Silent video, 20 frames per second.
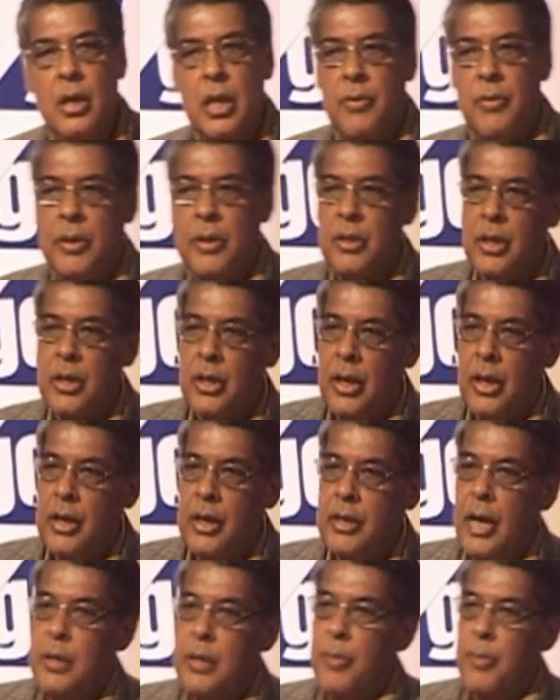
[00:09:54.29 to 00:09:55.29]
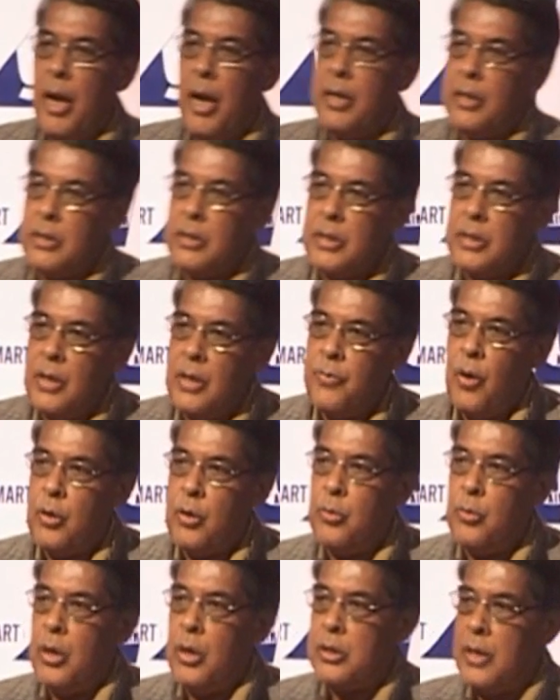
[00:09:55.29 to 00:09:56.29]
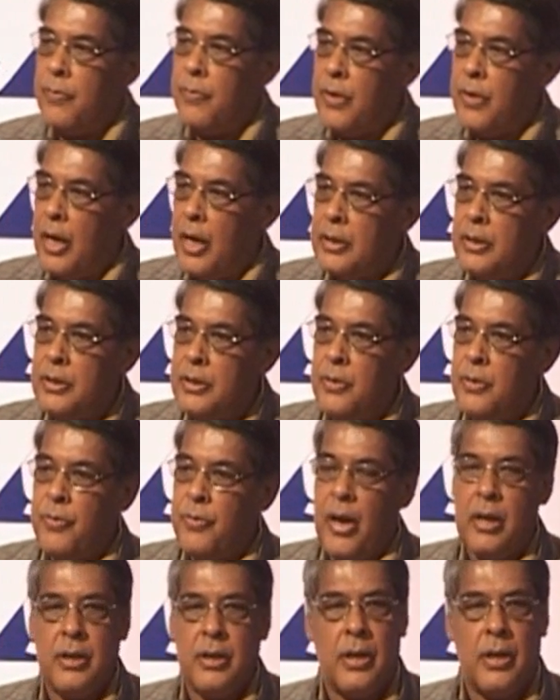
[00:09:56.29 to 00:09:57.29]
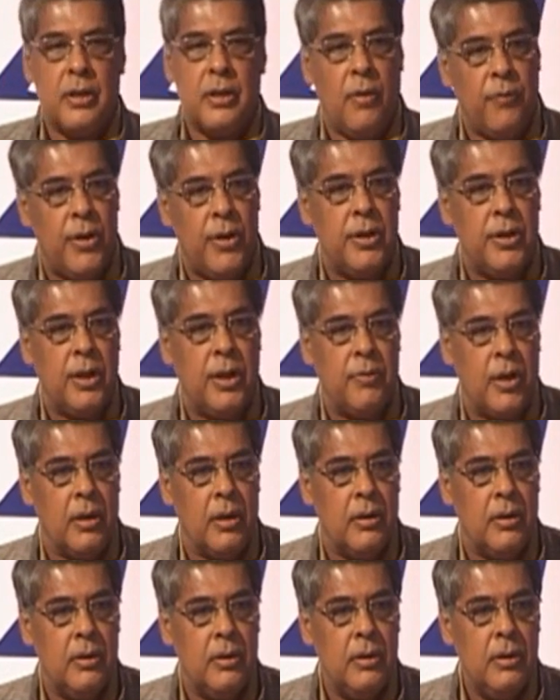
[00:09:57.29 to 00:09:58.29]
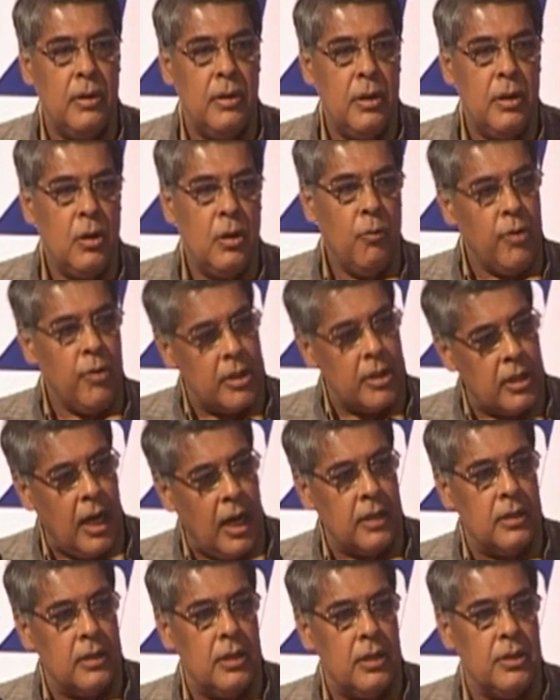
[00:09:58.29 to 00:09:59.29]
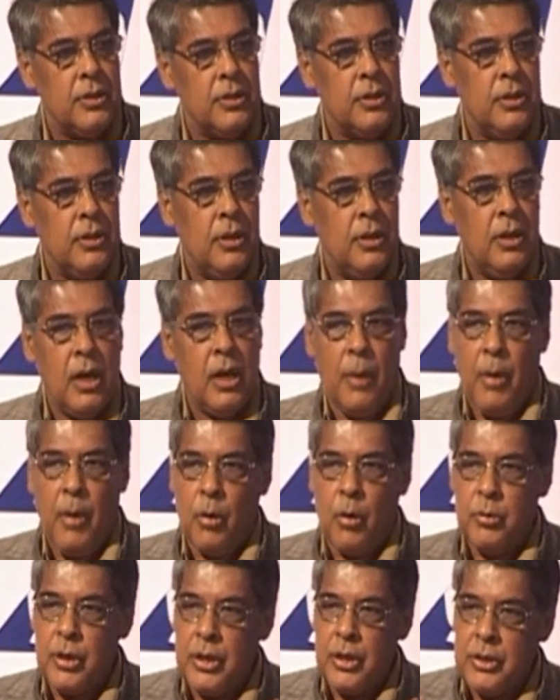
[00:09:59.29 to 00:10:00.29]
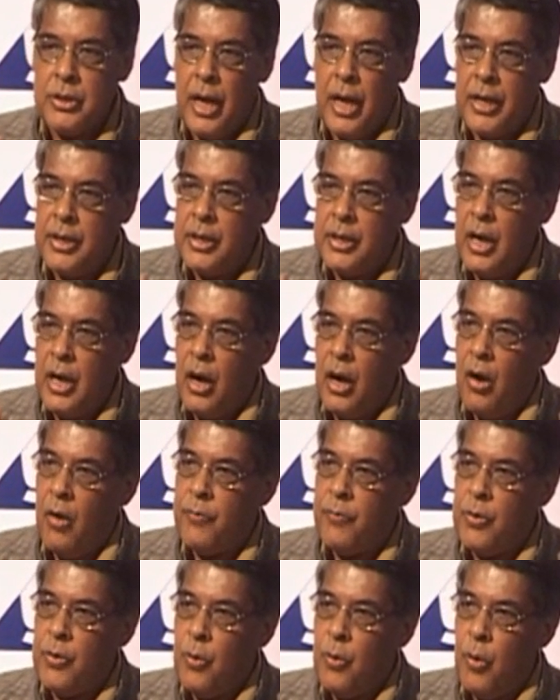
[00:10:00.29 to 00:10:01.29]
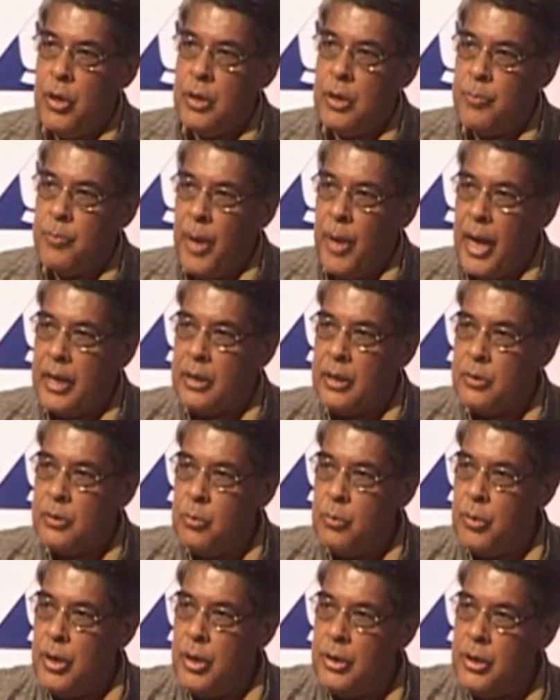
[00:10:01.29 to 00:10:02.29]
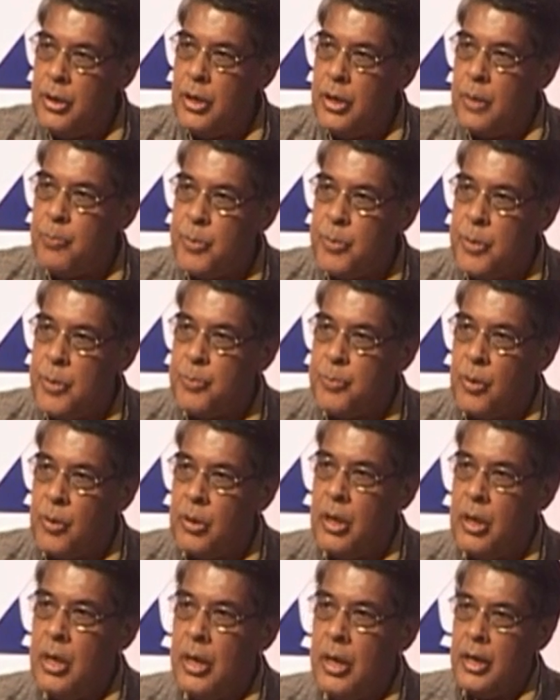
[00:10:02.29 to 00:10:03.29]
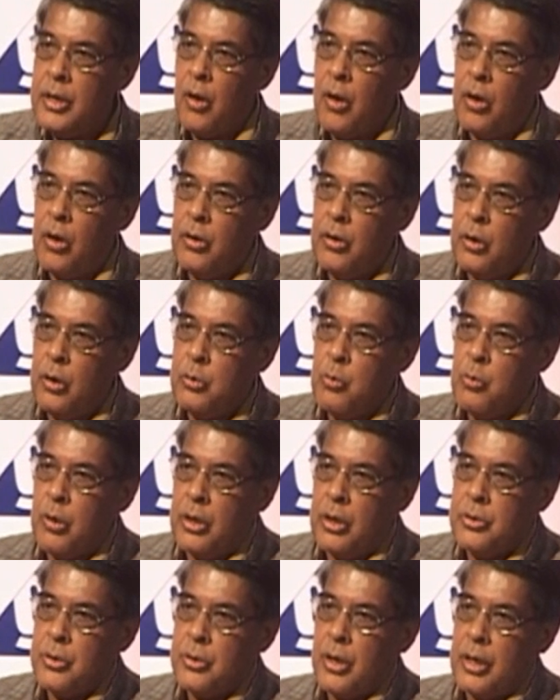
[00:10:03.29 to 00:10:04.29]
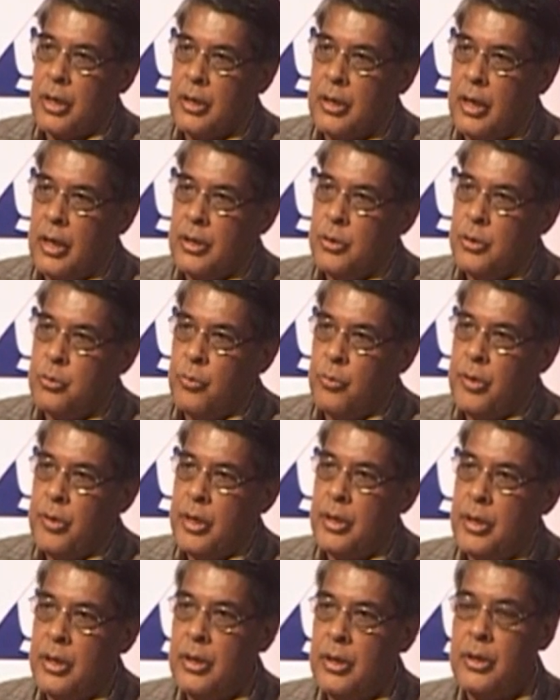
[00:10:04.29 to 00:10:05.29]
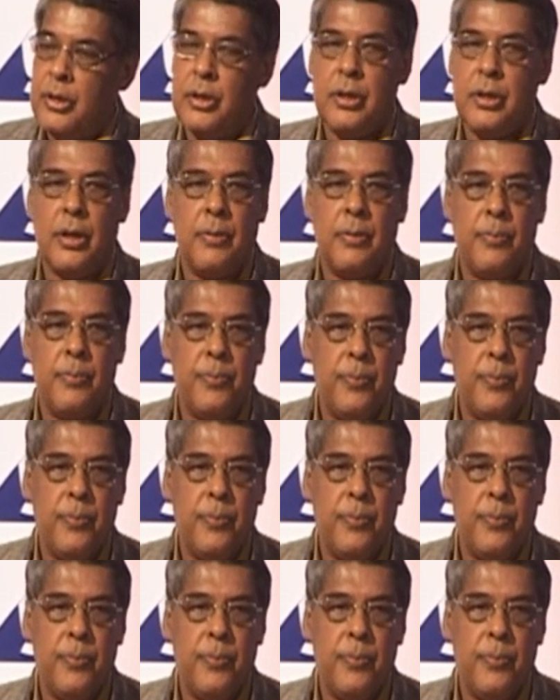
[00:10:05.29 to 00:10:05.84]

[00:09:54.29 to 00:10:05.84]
Even the great admirers and followers of Gandhiji felt uncomfortable with Gandhiji about his idea of going back to Indian people in order to construct a rejuvenated India.